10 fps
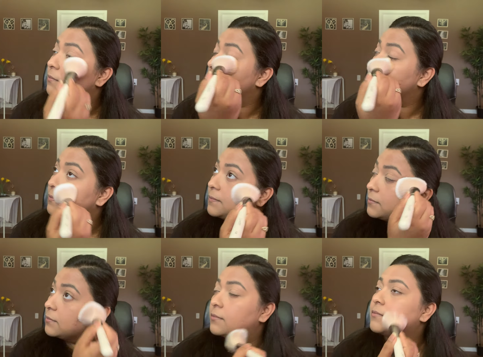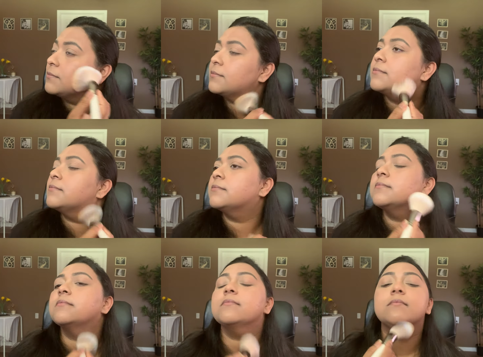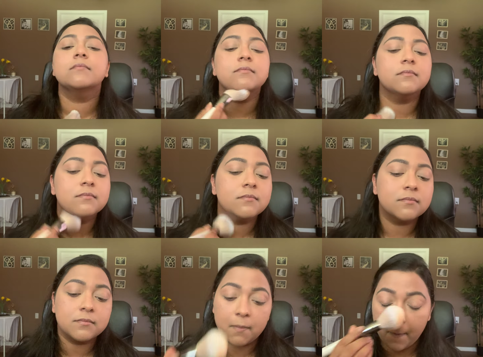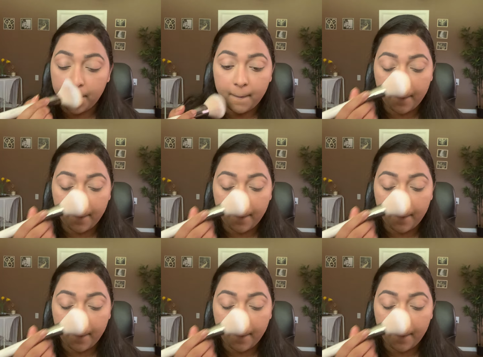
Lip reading: Nothing is said.